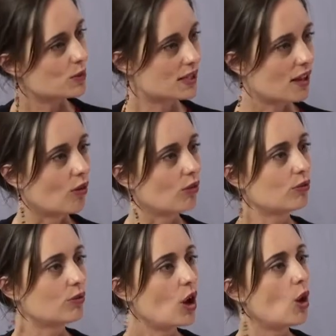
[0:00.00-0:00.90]

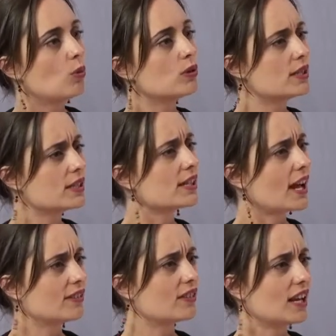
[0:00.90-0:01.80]
himself would
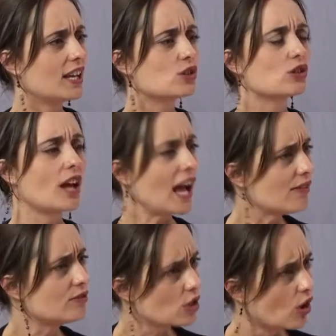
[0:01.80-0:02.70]
dictate that he should
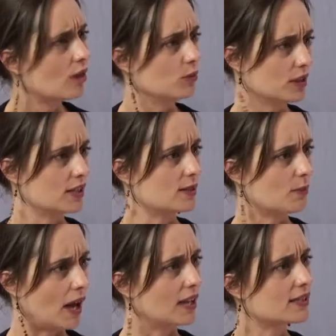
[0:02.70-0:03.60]
have time with
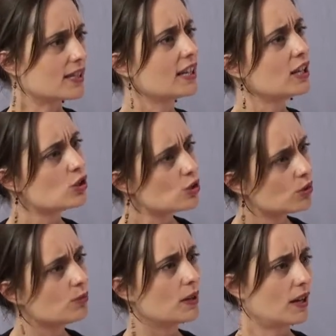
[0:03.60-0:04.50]
his mates and he
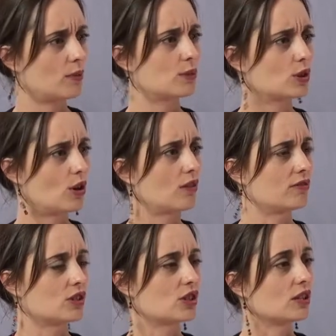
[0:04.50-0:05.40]
should be able to
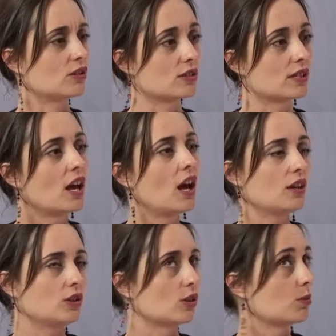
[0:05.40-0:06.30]
go fishing because,
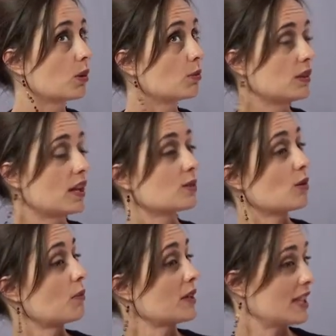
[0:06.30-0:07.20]
you know, probably
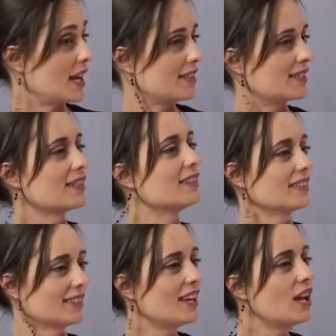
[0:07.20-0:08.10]
that's what my dad
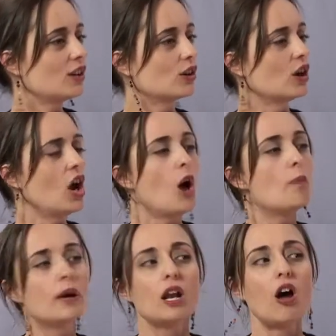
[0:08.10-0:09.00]
did and, you know,
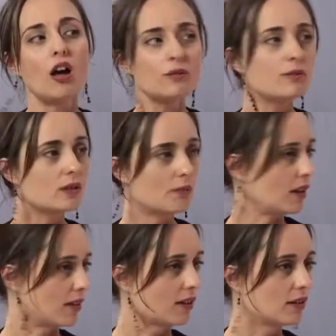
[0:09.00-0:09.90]
but I'm the
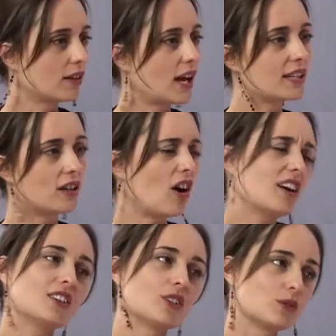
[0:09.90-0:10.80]
mother and
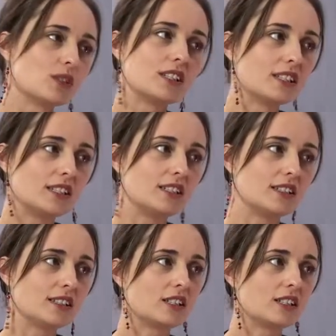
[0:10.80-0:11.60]
I don't really